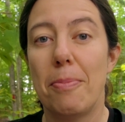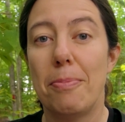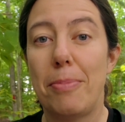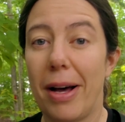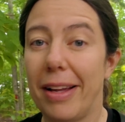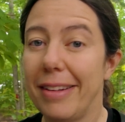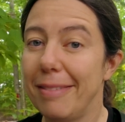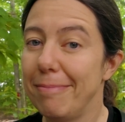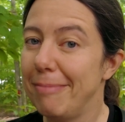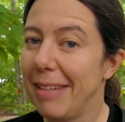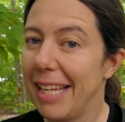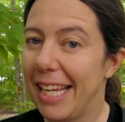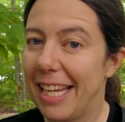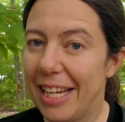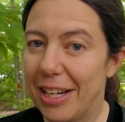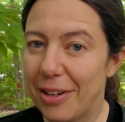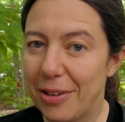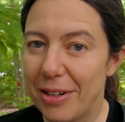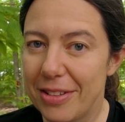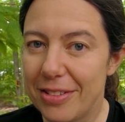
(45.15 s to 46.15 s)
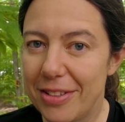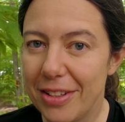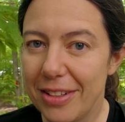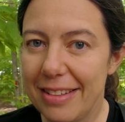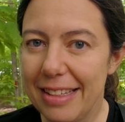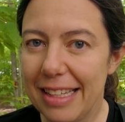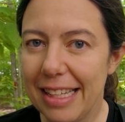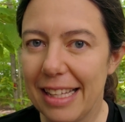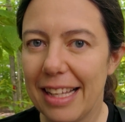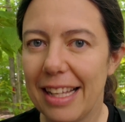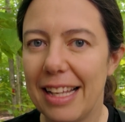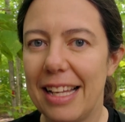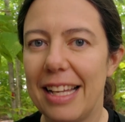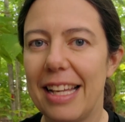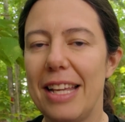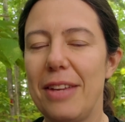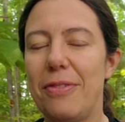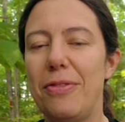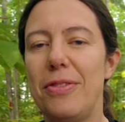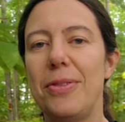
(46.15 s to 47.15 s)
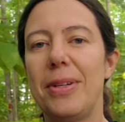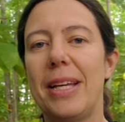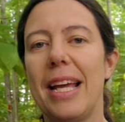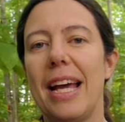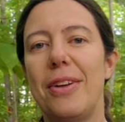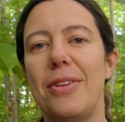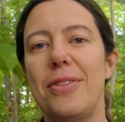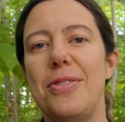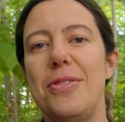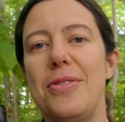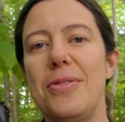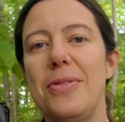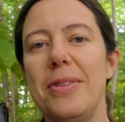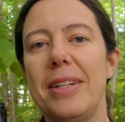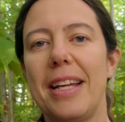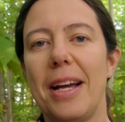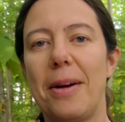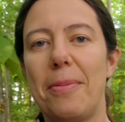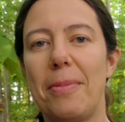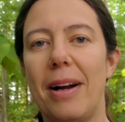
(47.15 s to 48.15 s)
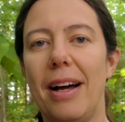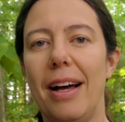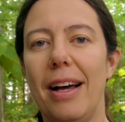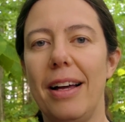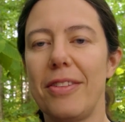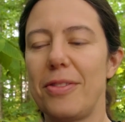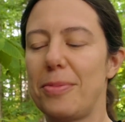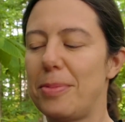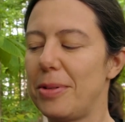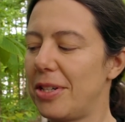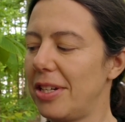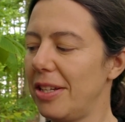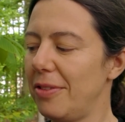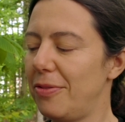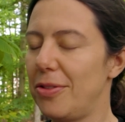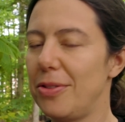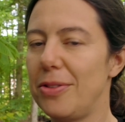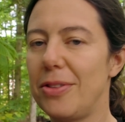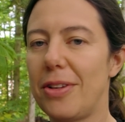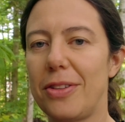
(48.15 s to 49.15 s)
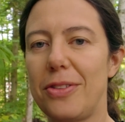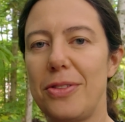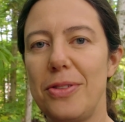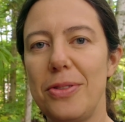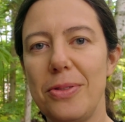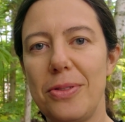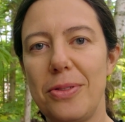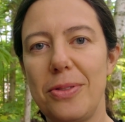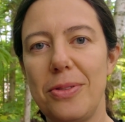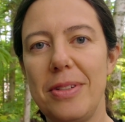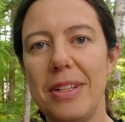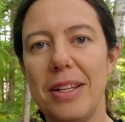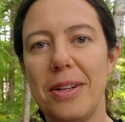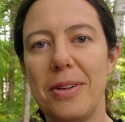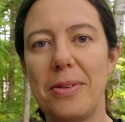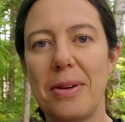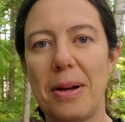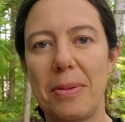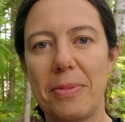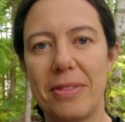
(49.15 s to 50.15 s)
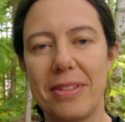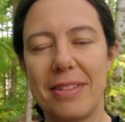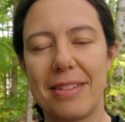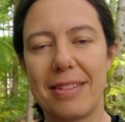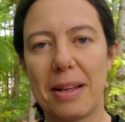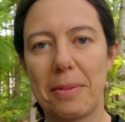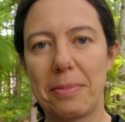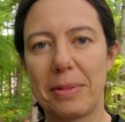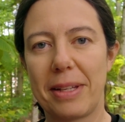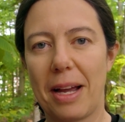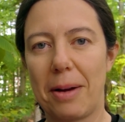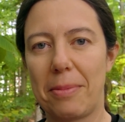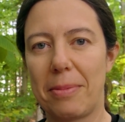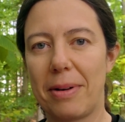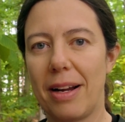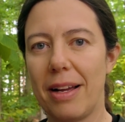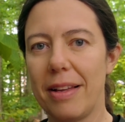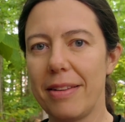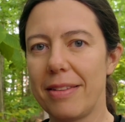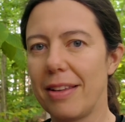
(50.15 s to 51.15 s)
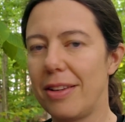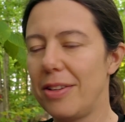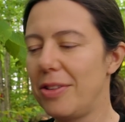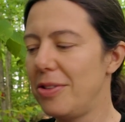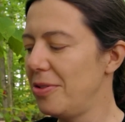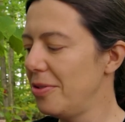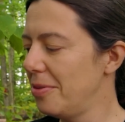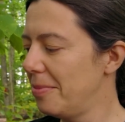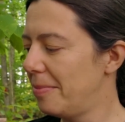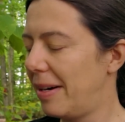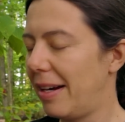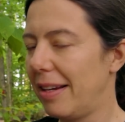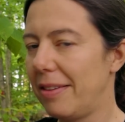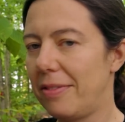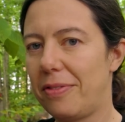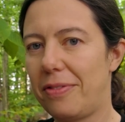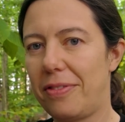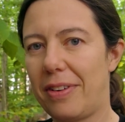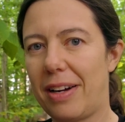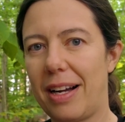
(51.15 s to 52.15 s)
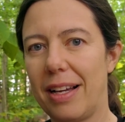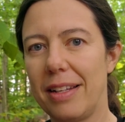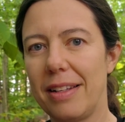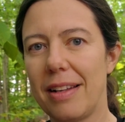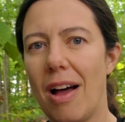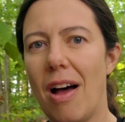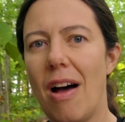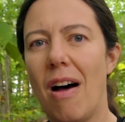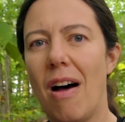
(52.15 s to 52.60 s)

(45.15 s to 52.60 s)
But here is the deal. If you get a new camera, especially if you're not used to the OM system cameras, you might find